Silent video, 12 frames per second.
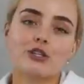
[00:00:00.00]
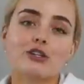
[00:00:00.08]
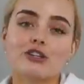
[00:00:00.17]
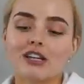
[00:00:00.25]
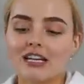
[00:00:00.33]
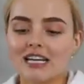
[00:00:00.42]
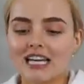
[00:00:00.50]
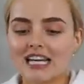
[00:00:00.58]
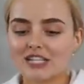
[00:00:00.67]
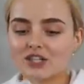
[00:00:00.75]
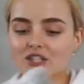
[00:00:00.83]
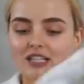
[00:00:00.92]
cute
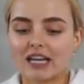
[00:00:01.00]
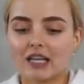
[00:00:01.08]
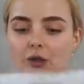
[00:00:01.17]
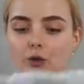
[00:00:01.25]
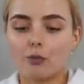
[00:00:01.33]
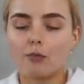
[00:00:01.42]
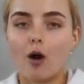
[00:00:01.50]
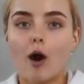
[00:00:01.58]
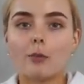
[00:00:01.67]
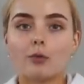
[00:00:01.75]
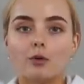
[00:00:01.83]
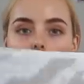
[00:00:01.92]
it's just like a little
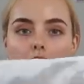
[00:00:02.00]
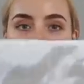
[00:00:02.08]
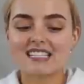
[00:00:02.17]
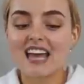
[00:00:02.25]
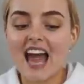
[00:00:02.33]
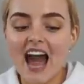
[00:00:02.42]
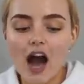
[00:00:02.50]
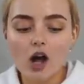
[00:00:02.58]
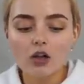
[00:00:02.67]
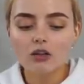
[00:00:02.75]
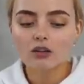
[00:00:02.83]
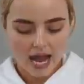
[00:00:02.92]
marble
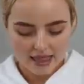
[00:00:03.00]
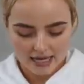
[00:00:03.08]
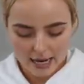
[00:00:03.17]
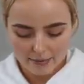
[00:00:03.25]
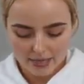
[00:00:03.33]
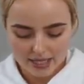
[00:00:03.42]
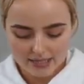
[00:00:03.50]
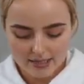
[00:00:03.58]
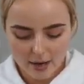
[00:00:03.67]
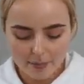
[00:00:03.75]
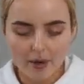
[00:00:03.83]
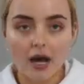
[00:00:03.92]
towel. And then I picked
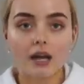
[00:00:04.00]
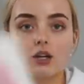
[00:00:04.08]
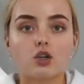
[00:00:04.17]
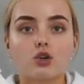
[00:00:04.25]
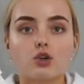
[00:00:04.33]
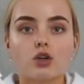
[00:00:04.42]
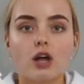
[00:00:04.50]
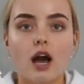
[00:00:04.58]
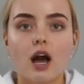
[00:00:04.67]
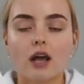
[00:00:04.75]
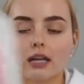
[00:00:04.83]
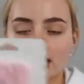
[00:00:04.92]
up a new
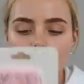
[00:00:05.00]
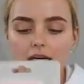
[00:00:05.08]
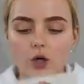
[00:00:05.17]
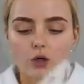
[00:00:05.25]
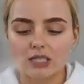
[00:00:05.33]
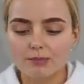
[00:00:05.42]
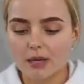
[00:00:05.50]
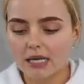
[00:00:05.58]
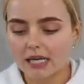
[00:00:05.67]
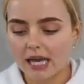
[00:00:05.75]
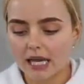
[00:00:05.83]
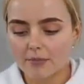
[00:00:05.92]
uh, like
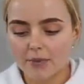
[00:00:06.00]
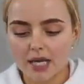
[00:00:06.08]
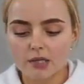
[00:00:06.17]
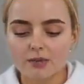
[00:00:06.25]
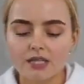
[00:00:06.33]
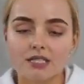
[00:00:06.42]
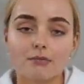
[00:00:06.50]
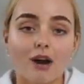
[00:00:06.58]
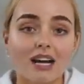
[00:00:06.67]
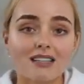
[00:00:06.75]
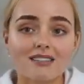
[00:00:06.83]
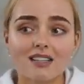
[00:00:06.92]
cosmetic headband because
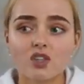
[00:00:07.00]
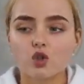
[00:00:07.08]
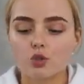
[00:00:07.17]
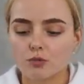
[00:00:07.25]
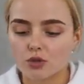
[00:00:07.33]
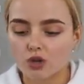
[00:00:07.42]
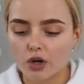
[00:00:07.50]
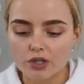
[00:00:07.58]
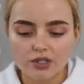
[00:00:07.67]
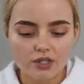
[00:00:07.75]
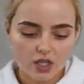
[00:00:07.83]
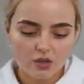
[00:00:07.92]
mine's like super
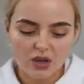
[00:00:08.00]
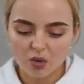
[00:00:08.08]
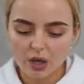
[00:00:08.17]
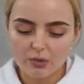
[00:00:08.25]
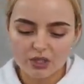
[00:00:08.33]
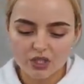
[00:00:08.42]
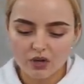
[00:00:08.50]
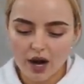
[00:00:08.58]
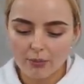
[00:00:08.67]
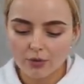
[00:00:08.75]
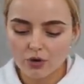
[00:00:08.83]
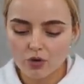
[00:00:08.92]
gross. So I thought I would just
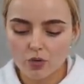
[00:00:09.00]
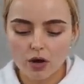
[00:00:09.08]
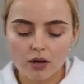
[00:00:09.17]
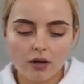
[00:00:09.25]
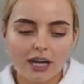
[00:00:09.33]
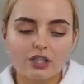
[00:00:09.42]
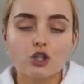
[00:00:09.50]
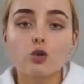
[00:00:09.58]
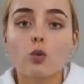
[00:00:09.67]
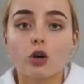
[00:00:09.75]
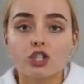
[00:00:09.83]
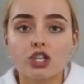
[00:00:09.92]
grab a new one. I
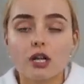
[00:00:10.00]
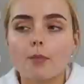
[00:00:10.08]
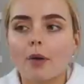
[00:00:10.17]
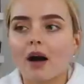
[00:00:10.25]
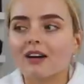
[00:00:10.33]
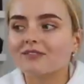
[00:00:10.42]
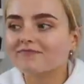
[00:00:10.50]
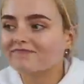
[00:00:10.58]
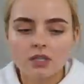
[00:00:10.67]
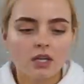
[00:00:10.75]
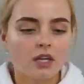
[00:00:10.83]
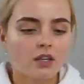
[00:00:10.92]
do wash it, but
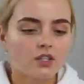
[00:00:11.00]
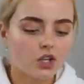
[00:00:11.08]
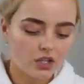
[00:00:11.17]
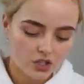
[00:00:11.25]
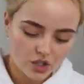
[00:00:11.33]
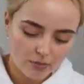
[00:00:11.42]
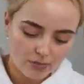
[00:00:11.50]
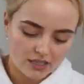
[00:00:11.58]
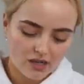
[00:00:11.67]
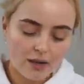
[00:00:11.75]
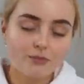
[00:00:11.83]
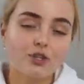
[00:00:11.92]
there's only so many
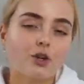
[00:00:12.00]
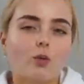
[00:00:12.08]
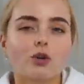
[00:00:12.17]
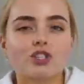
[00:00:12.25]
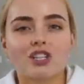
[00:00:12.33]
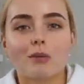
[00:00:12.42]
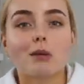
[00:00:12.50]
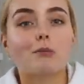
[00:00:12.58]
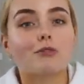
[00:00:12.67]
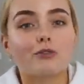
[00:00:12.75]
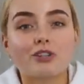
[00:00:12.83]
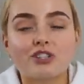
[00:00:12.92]
times you can wash something
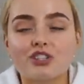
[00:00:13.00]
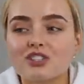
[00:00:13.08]
before it's